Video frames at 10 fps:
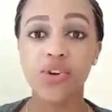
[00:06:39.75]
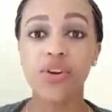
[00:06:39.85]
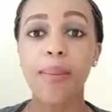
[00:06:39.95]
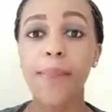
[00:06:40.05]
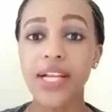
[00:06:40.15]
or
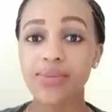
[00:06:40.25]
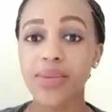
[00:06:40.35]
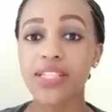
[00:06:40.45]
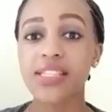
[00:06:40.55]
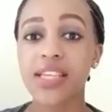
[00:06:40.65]

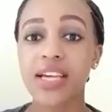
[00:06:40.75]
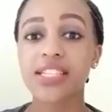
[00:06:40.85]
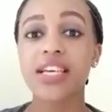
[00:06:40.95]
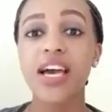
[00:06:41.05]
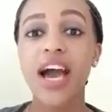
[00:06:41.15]
apartments
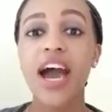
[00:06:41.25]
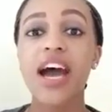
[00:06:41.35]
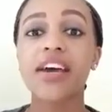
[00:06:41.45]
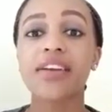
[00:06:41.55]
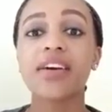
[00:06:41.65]
that
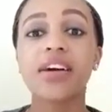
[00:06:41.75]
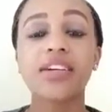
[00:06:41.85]
are